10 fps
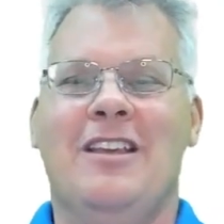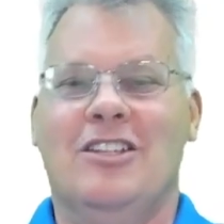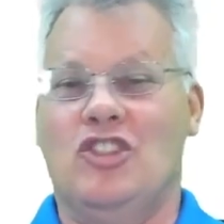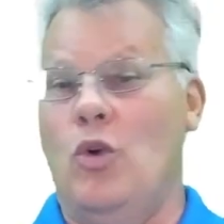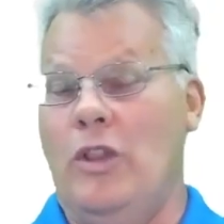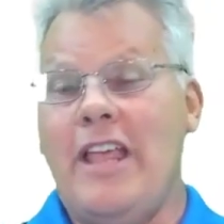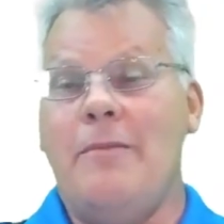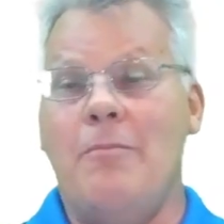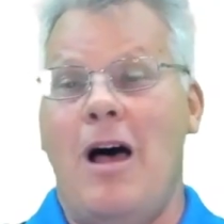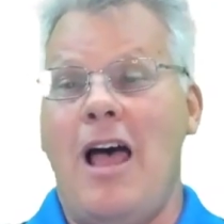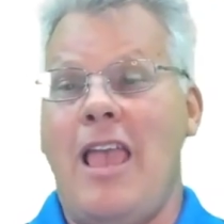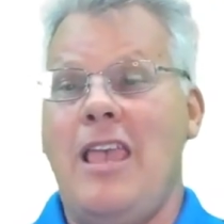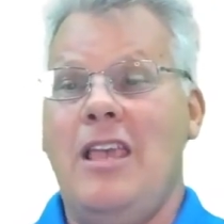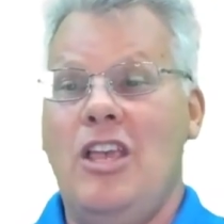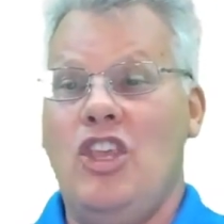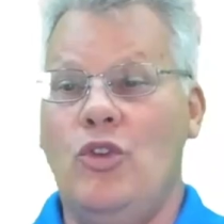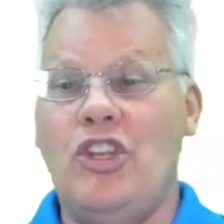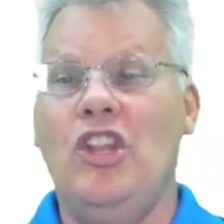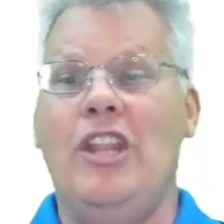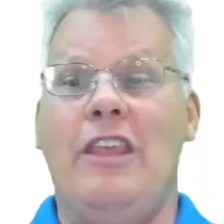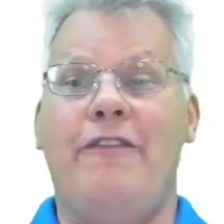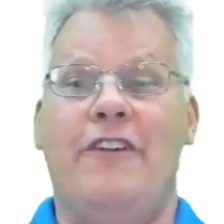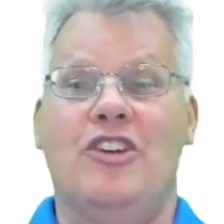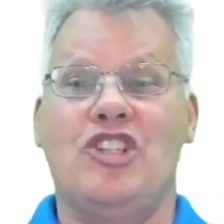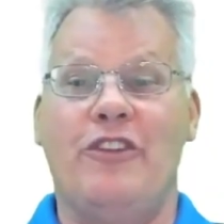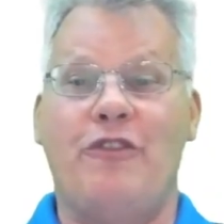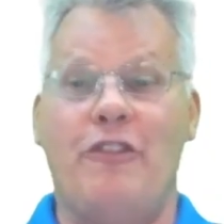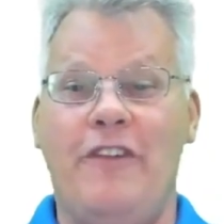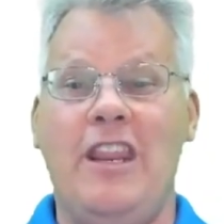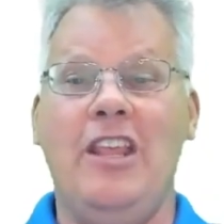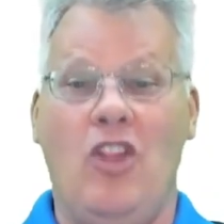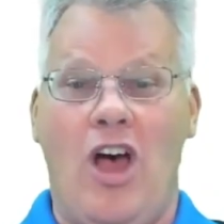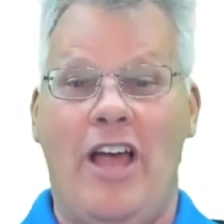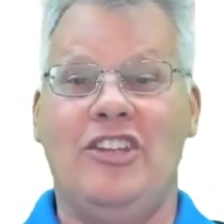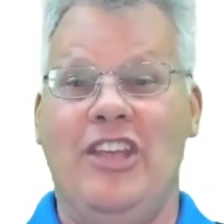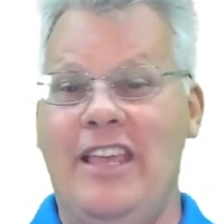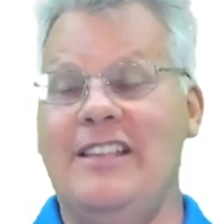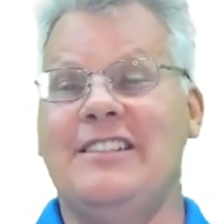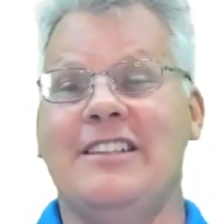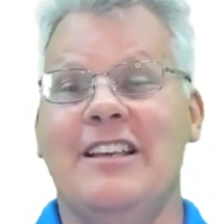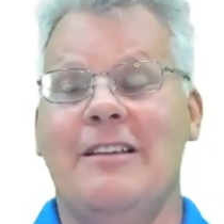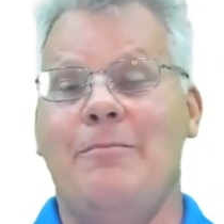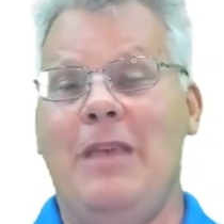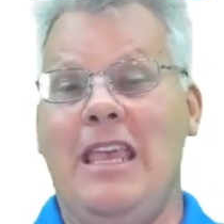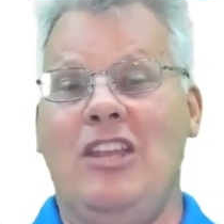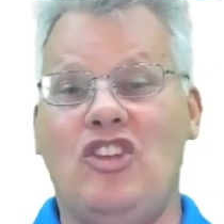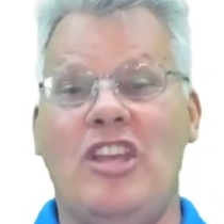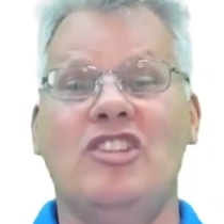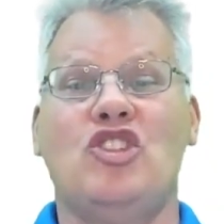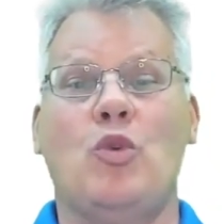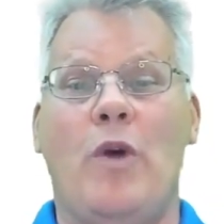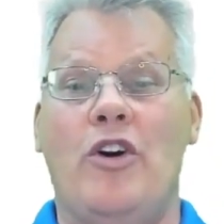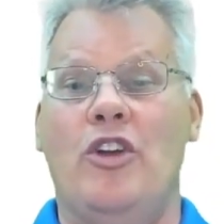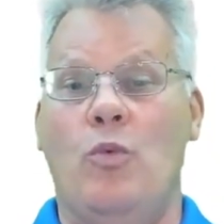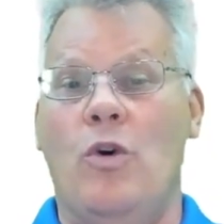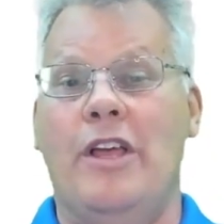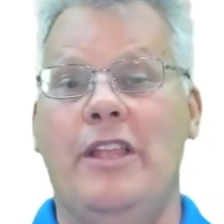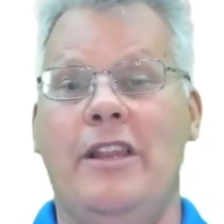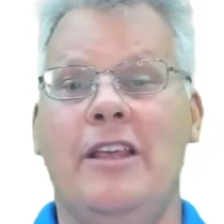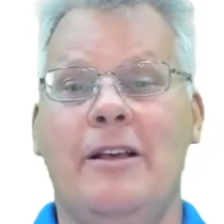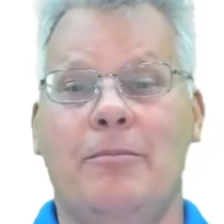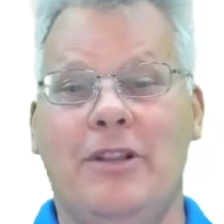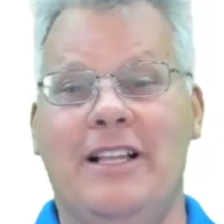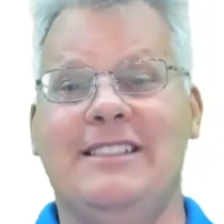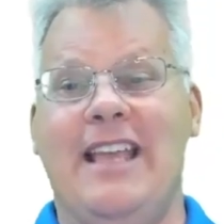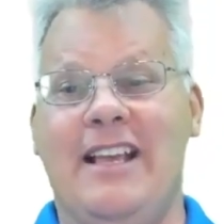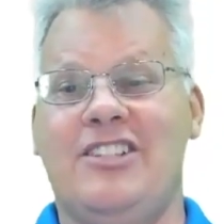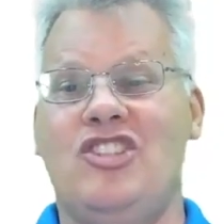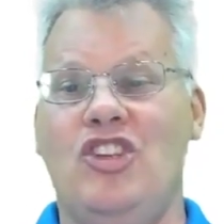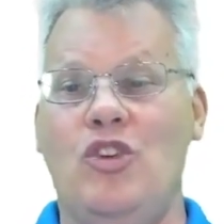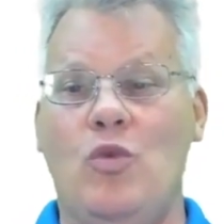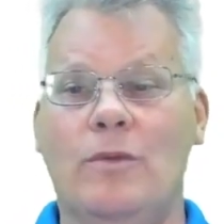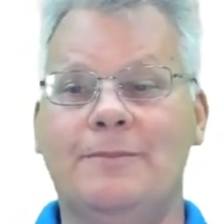So let my utility function for Vinny lattes be 10 square root 1 plus x2.